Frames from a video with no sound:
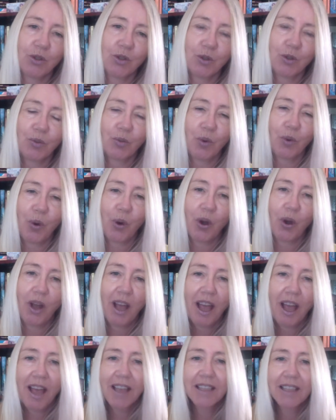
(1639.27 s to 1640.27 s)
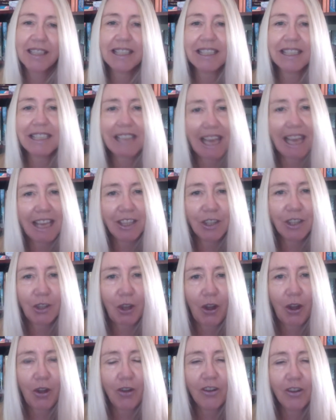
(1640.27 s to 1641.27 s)
do more
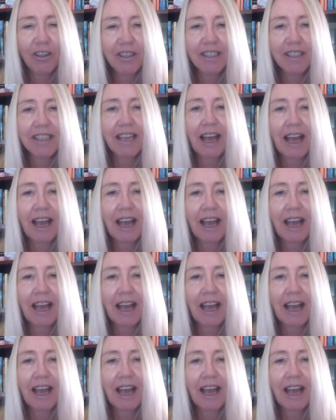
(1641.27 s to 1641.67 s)
standalones.